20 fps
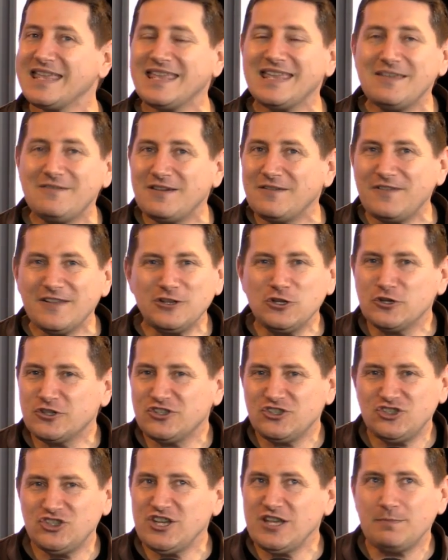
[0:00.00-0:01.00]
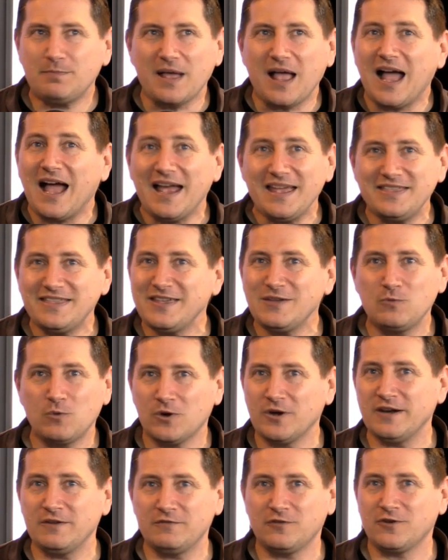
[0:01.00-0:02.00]
even if it looks cheap, I think
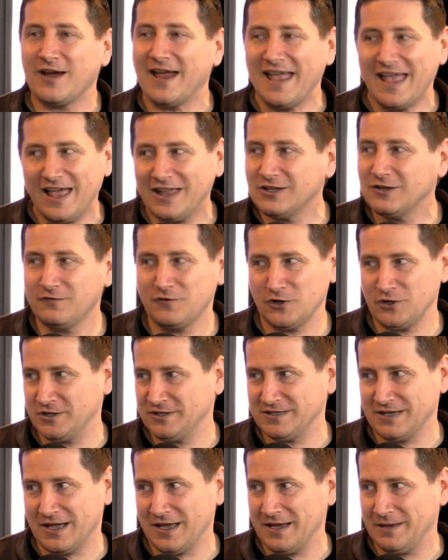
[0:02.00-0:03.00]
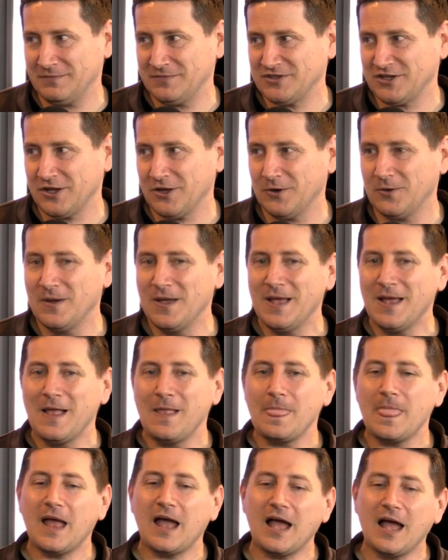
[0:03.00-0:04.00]
we're in for a hell of a good time. So
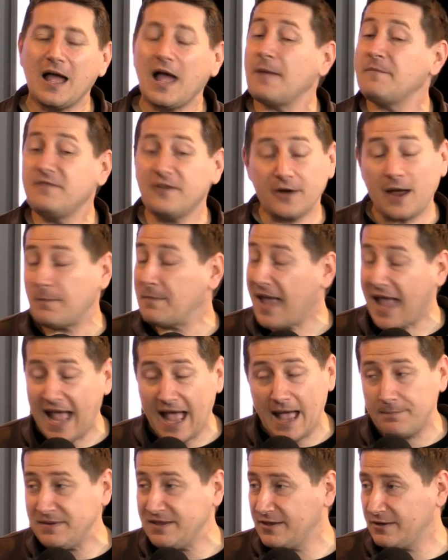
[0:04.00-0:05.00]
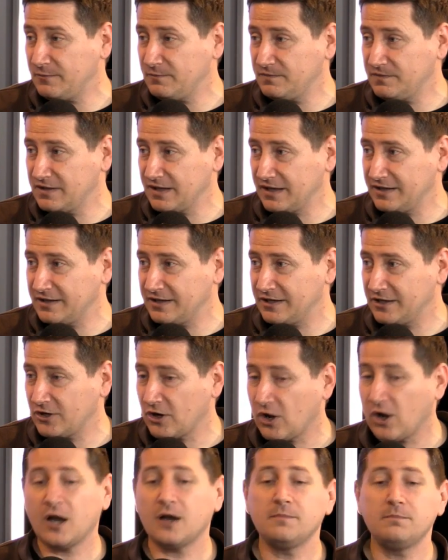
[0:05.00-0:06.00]
uh, I'm very, I'm happy they did
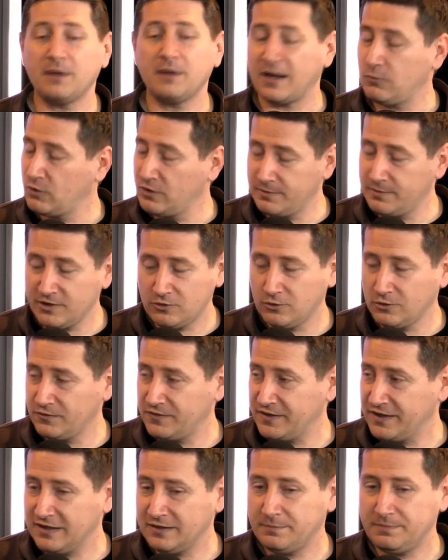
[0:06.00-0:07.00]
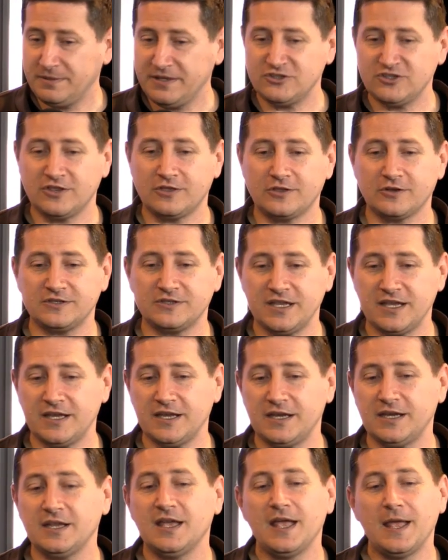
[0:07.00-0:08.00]
it R, but I would have been cool if they did
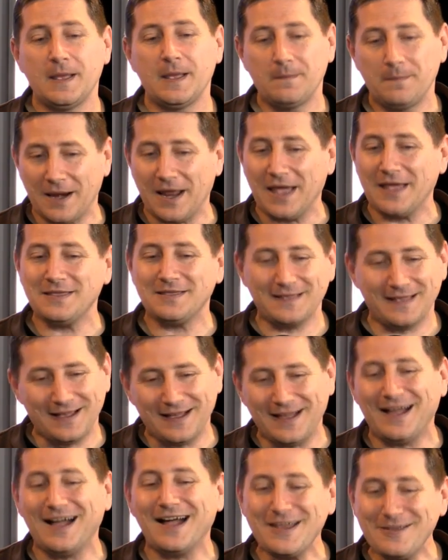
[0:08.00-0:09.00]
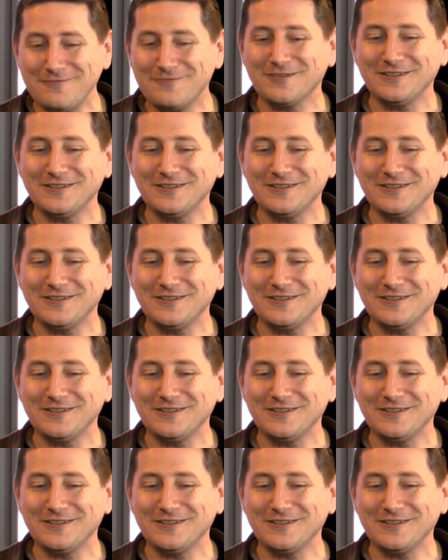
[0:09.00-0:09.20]
PG-13. But I, I